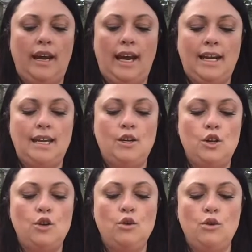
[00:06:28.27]
any
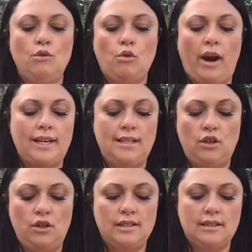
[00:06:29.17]
new crazy
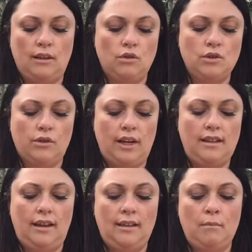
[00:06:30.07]
new skills or
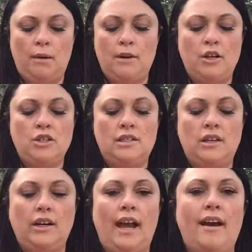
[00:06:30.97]
anything at the moment. I just
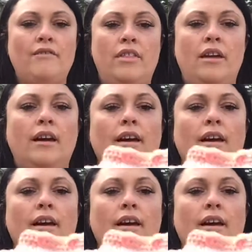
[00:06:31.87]
don't have the